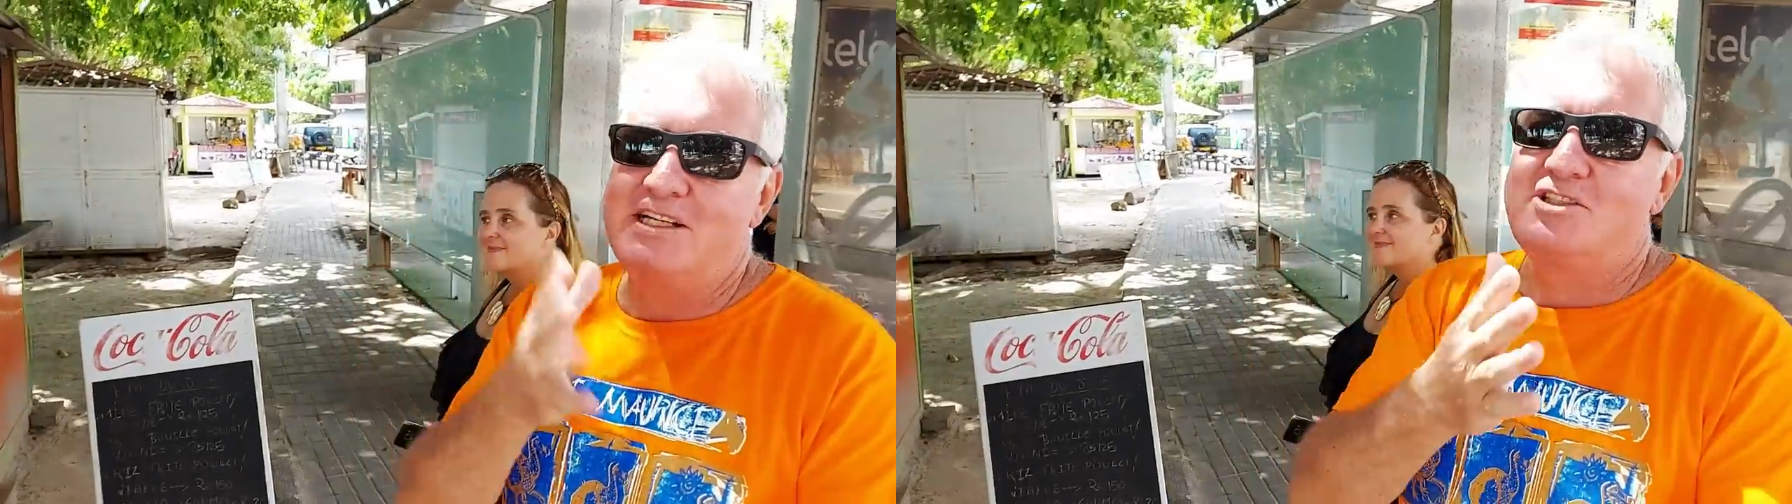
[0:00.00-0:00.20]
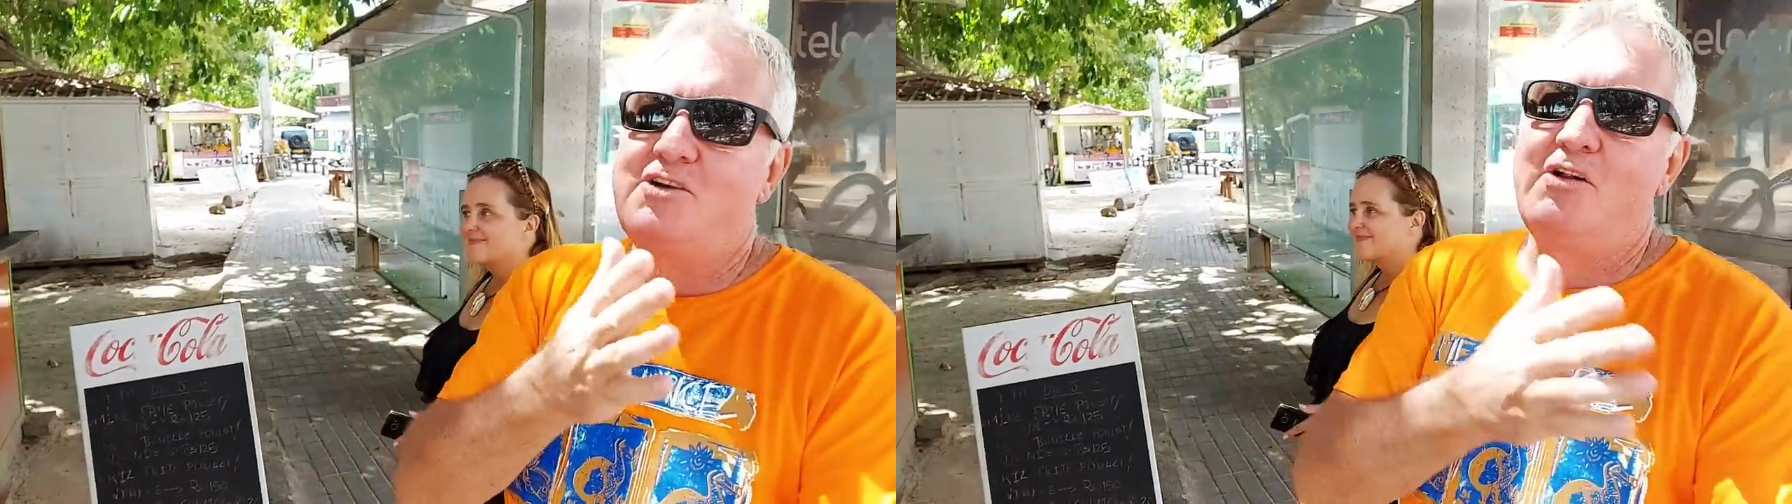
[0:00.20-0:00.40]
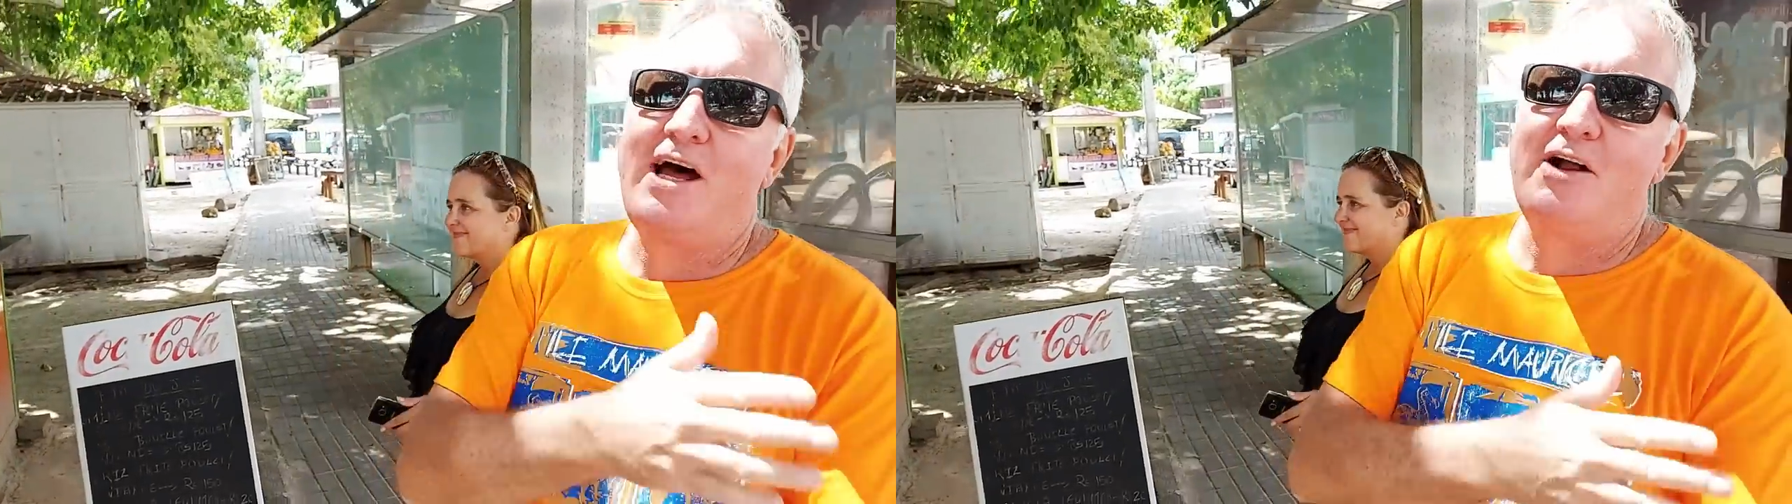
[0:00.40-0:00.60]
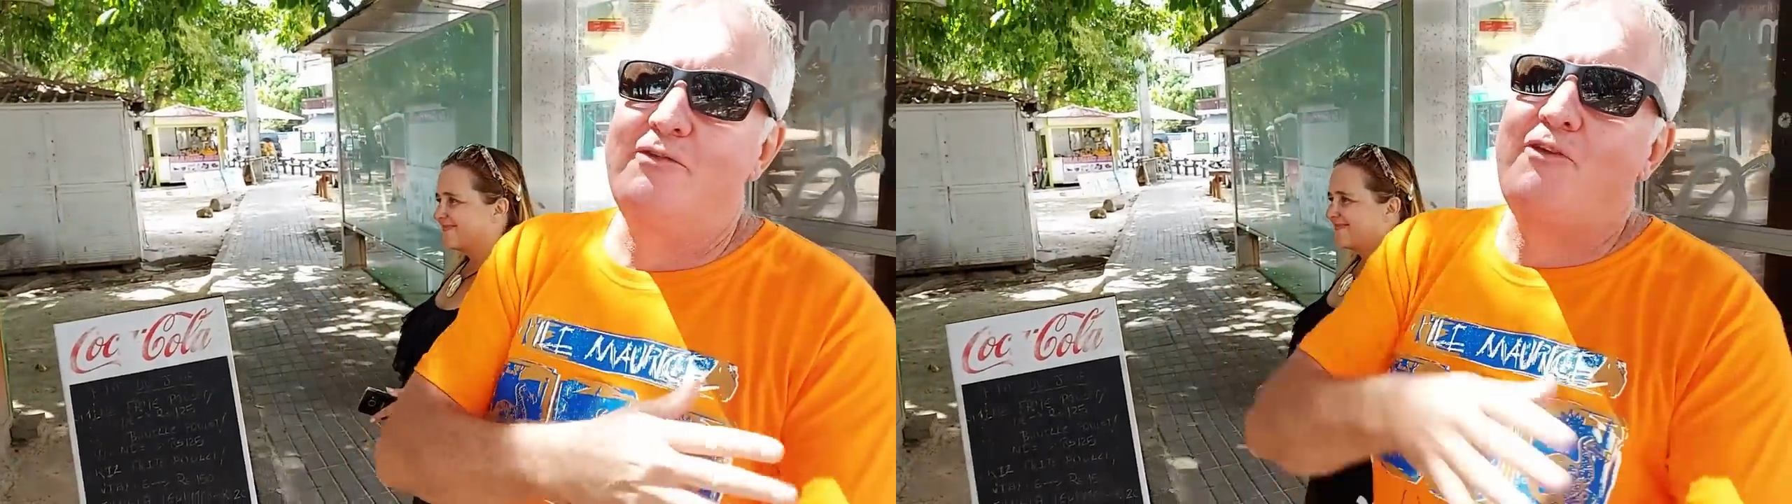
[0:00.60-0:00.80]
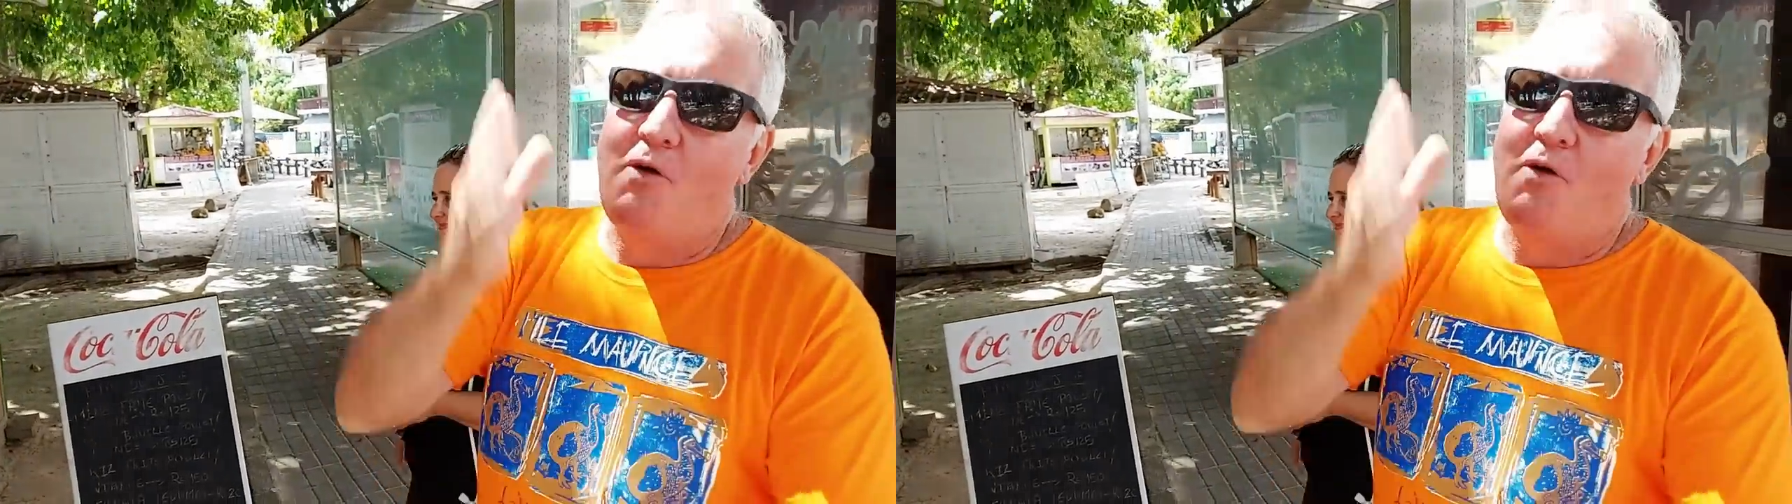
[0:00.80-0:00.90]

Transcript: it's sold out. Of